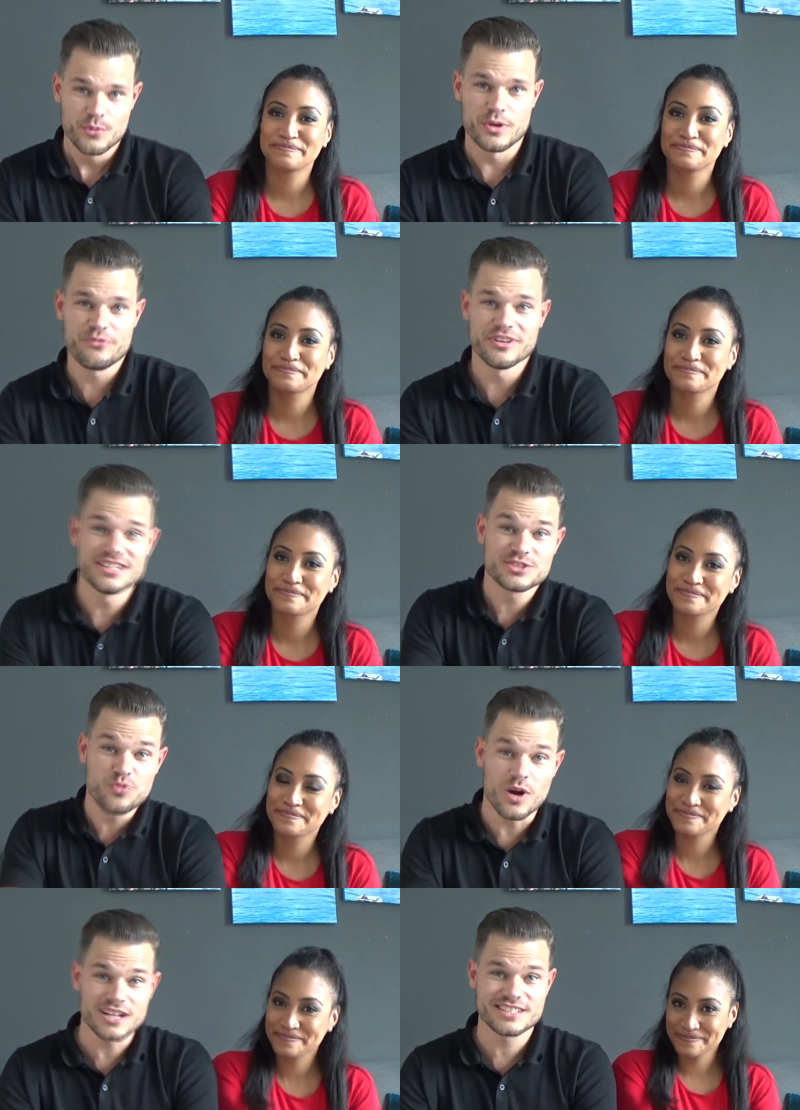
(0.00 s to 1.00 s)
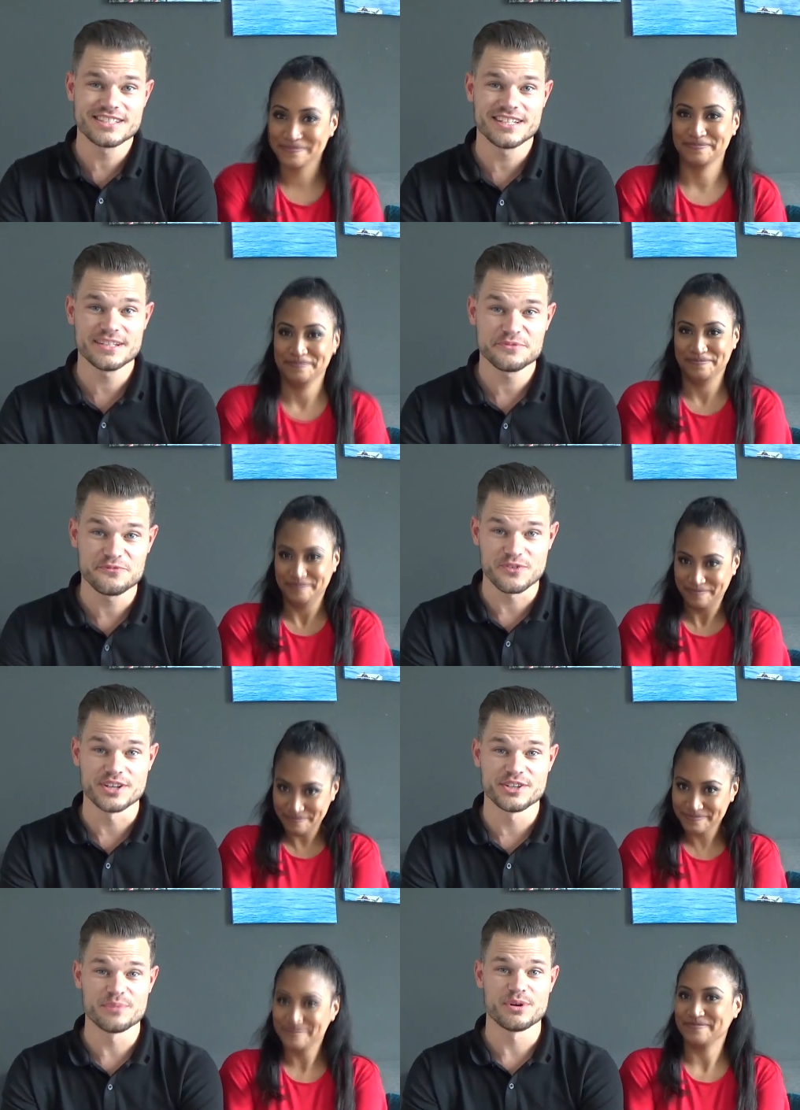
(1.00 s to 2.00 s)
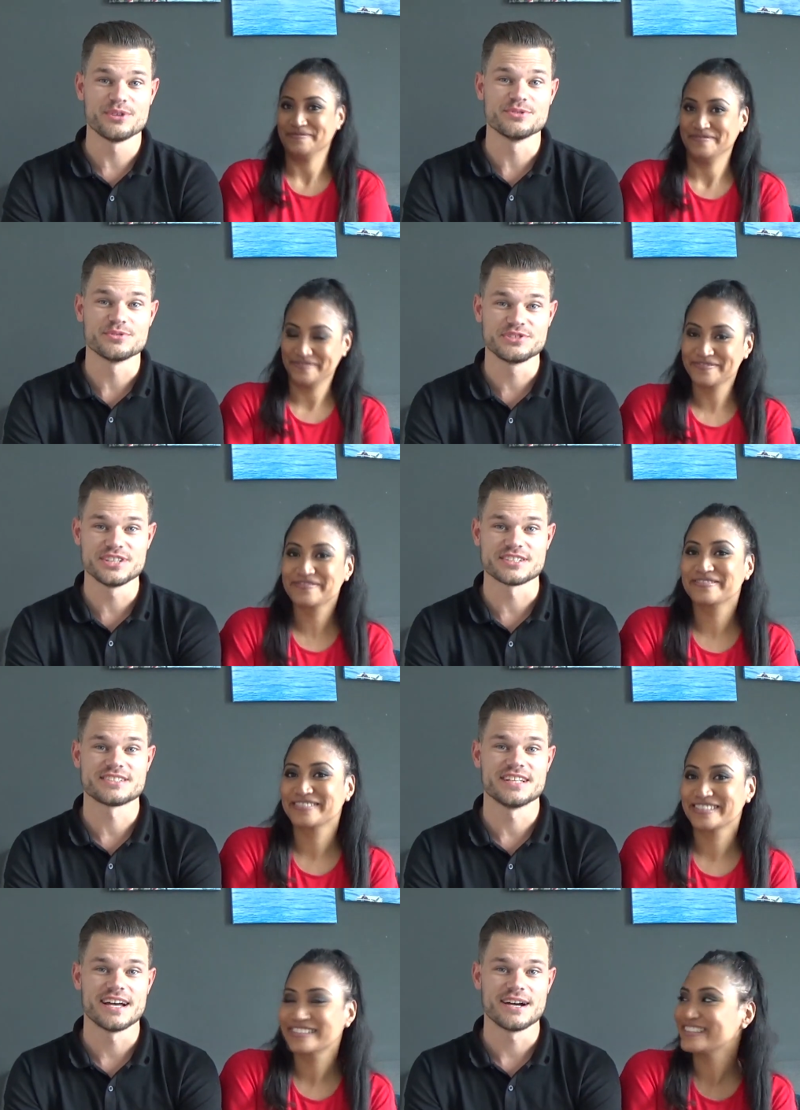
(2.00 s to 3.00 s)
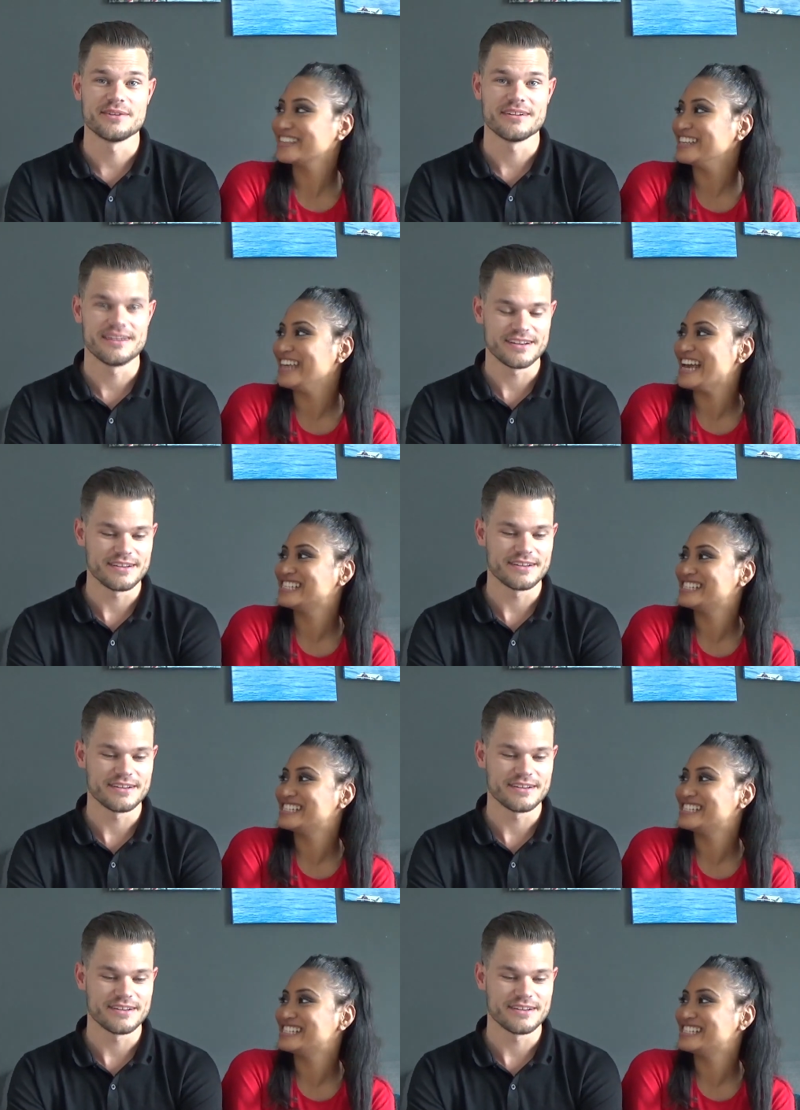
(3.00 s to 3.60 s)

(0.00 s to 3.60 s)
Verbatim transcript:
Speaker 1: We finished watching Thunderball just now. Yes.